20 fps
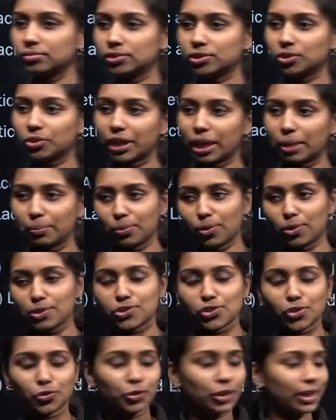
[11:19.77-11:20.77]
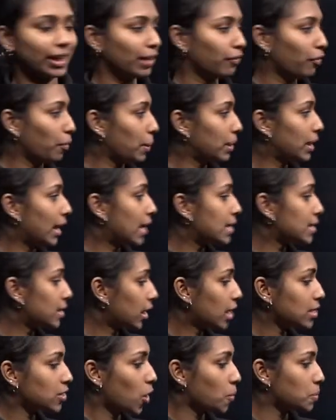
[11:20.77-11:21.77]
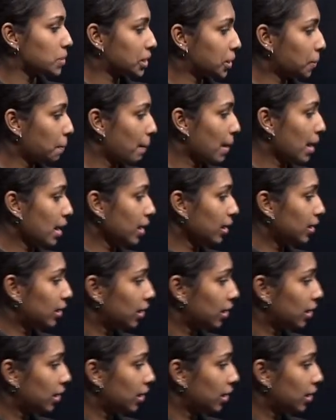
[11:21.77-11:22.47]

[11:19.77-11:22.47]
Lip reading: Okay, most of you are giving me the answer as option B.